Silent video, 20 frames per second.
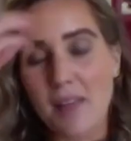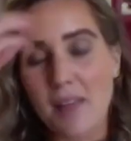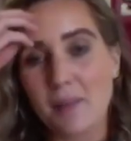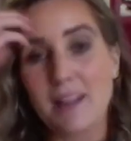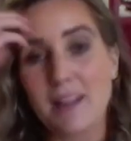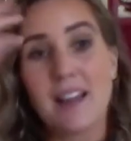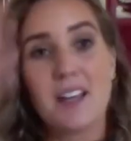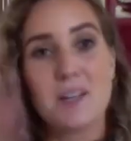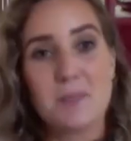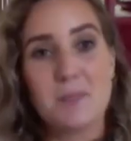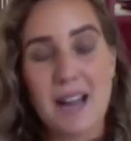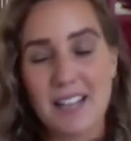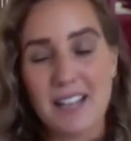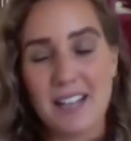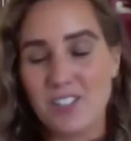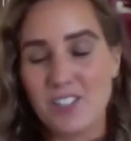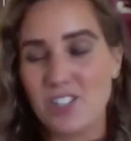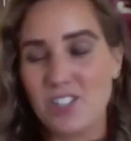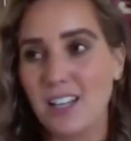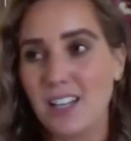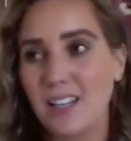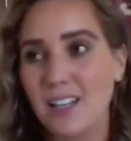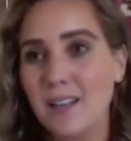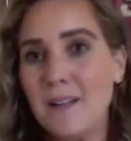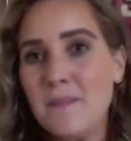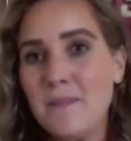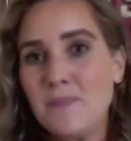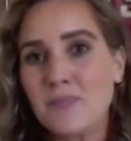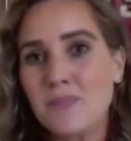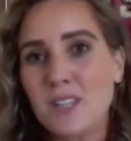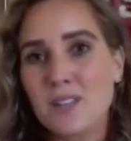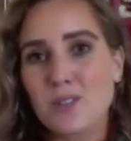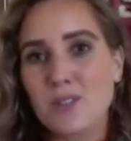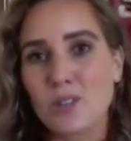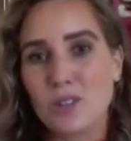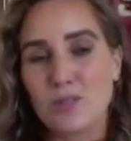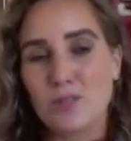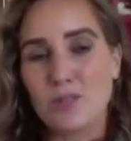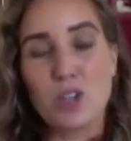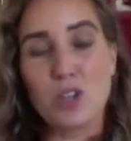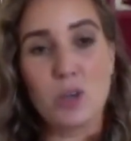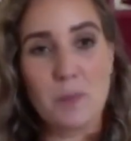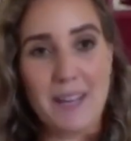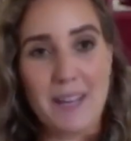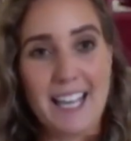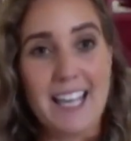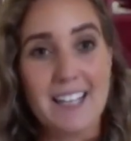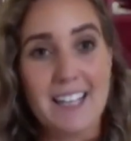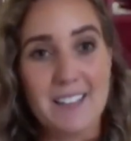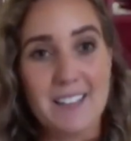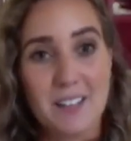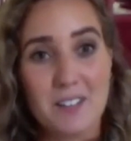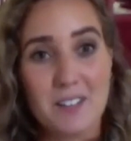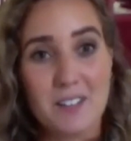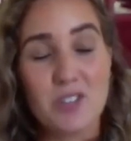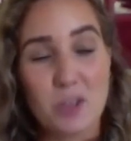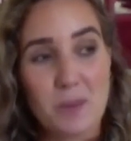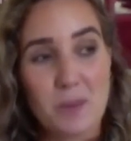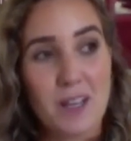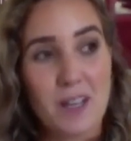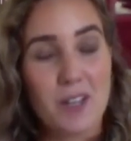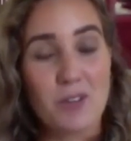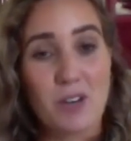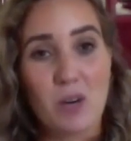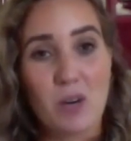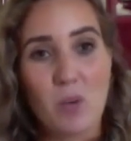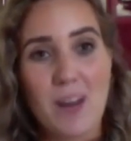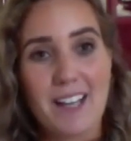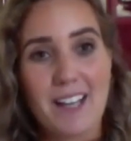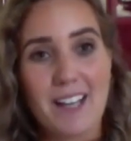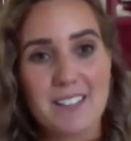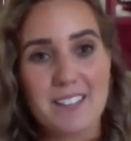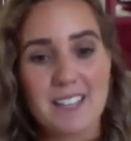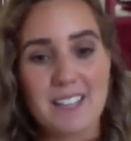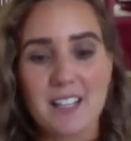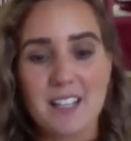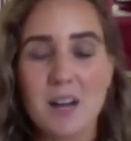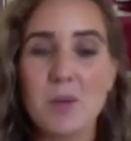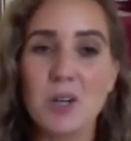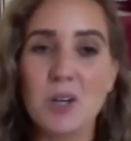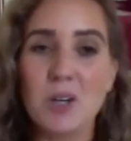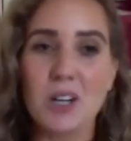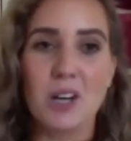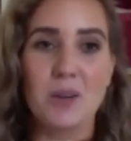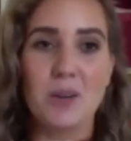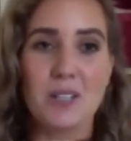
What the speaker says: Alana Mallon. She sort of took me in and took me under her wing and said, come on, Chloe, you